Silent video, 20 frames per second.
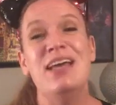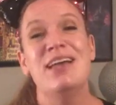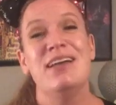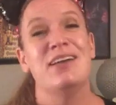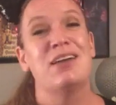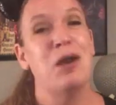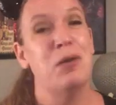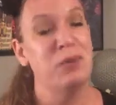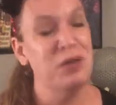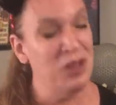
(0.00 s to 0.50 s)

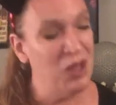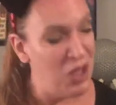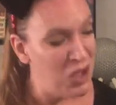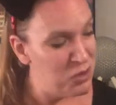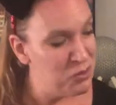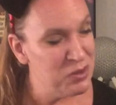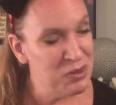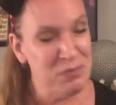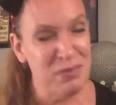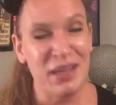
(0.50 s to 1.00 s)
Come
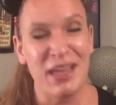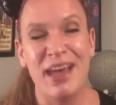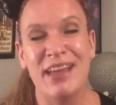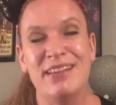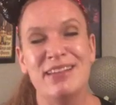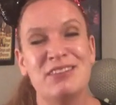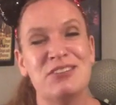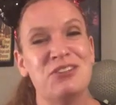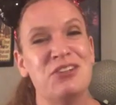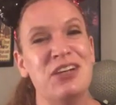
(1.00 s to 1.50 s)
along with me on
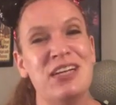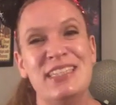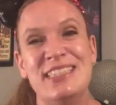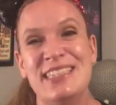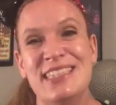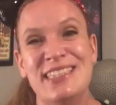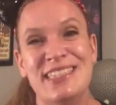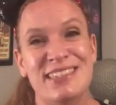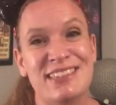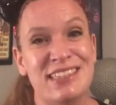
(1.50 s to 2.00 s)
this
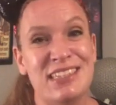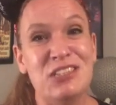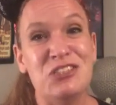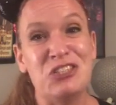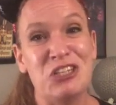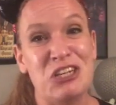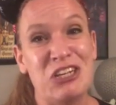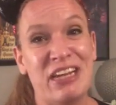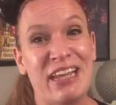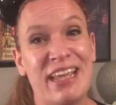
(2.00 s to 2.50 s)
crazy Disney
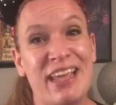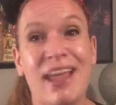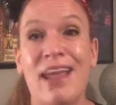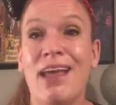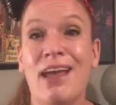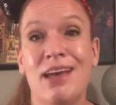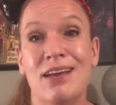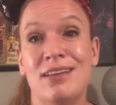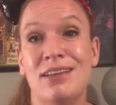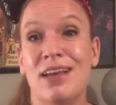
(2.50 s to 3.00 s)
journey
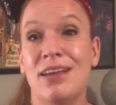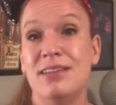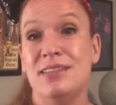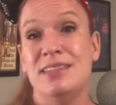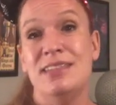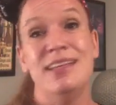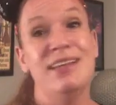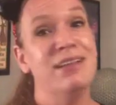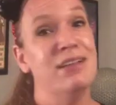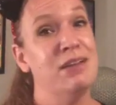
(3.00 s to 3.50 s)
and
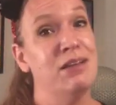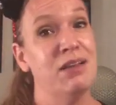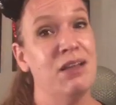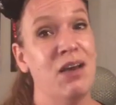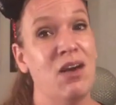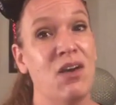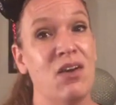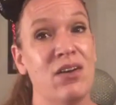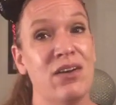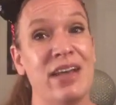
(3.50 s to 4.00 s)
until
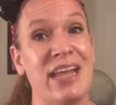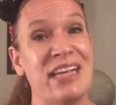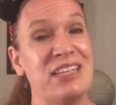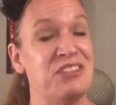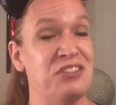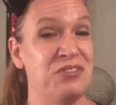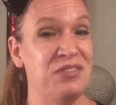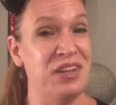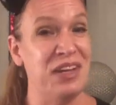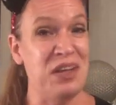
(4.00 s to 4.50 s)
our
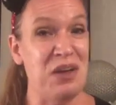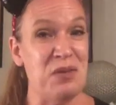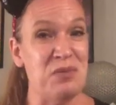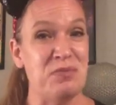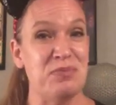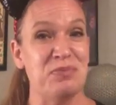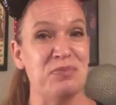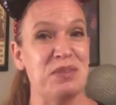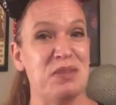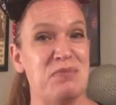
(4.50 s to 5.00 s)
next video,
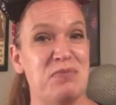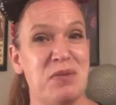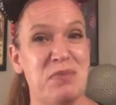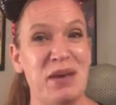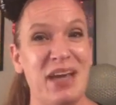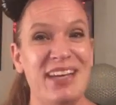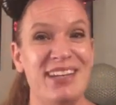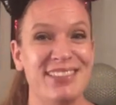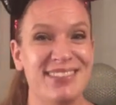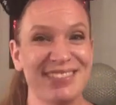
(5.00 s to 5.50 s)

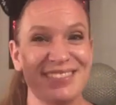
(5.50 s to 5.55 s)
bye-bye.